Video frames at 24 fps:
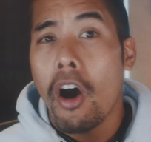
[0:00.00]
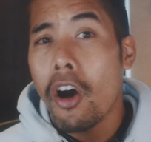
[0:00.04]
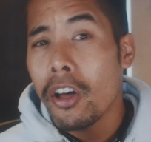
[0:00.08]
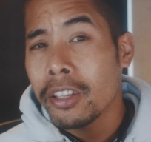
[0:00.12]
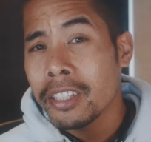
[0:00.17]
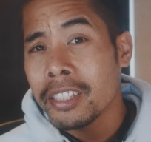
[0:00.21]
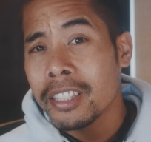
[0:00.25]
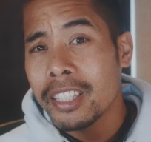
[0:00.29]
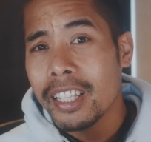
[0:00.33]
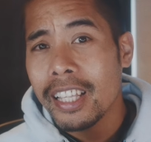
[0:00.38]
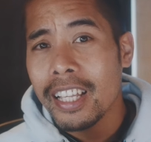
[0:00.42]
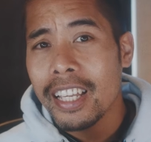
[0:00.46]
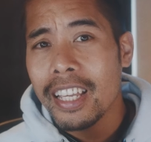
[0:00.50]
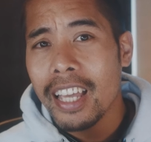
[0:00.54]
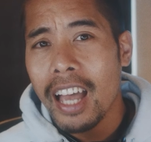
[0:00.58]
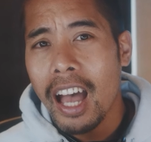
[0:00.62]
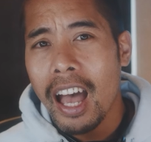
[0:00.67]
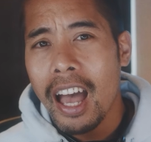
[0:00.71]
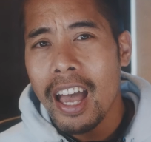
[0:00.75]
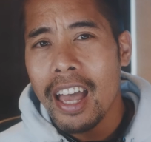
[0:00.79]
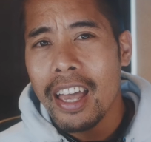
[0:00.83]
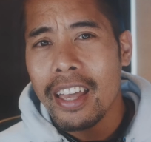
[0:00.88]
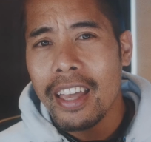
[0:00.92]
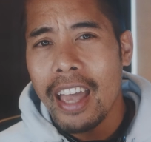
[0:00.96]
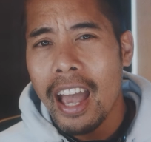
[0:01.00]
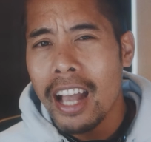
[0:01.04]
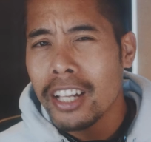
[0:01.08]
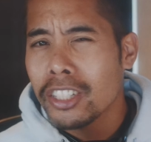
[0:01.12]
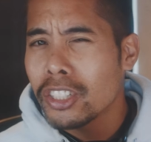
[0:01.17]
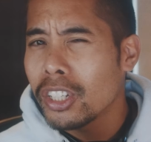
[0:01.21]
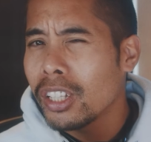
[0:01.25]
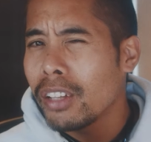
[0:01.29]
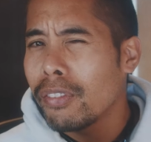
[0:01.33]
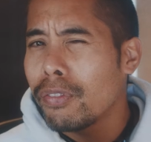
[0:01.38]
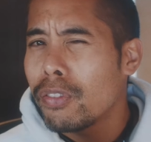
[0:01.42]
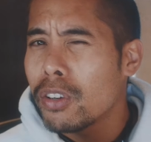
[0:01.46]
Honestly, I
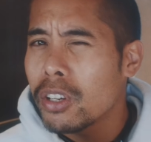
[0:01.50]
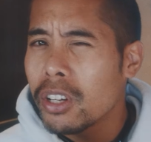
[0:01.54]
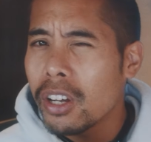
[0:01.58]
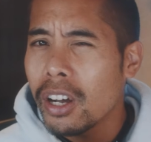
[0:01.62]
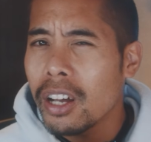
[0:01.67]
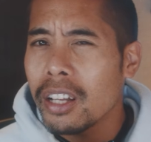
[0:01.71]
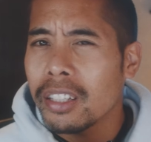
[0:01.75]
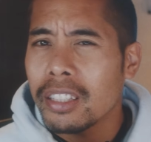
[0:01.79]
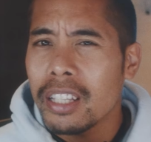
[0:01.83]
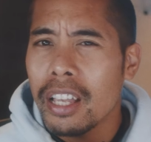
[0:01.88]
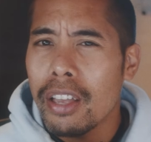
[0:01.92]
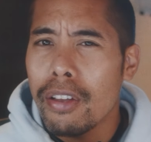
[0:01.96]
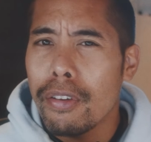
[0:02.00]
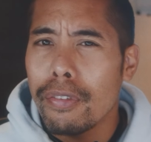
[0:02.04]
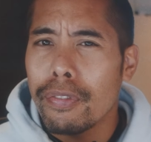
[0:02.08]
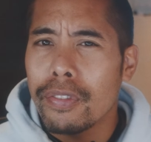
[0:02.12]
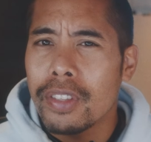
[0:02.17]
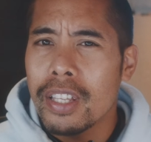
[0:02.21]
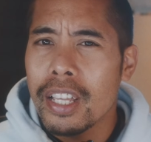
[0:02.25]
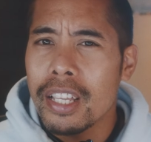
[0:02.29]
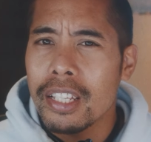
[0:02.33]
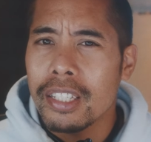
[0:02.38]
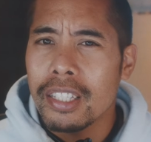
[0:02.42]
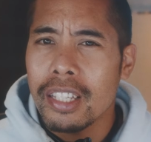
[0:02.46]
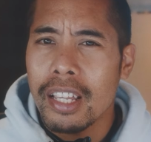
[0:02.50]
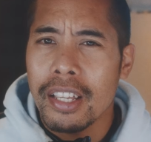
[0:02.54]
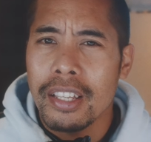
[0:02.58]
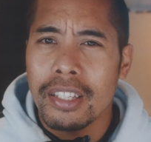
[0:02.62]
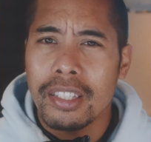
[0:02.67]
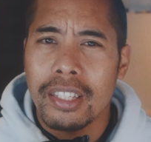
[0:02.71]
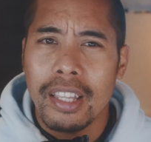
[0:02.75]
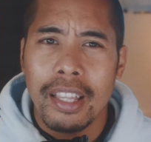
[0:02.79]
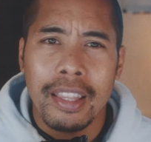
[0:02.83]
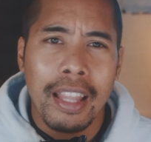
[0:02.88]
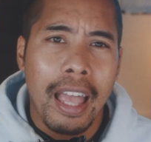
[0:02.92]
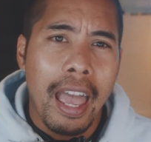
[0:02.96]
actually forgot if this
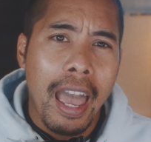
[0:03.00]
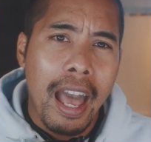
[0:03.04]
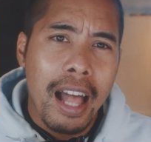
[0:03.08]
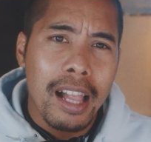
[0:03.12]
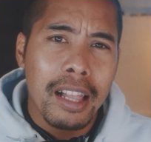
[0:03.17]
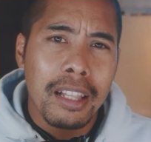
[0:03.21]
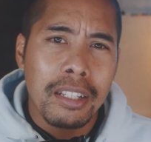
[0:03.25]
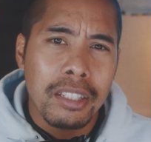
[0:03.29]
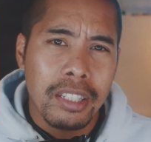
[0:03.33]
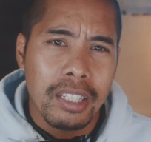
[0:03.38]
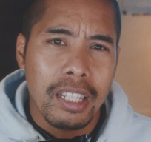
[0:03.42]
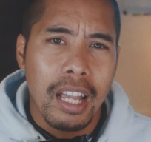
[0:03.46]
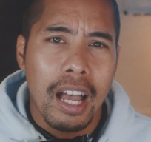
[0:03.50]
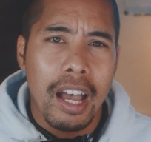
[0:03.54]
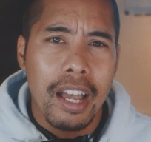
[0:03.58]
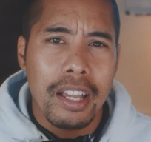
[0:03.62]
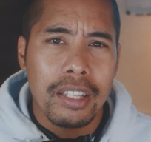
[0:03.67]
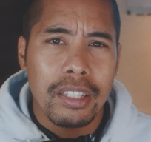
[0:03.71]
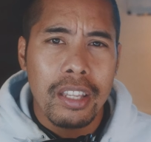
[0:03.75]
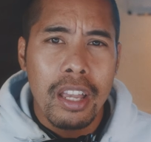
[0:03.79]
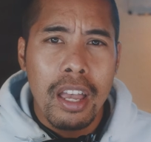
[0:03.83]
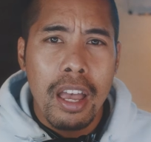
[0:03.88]
is an L size,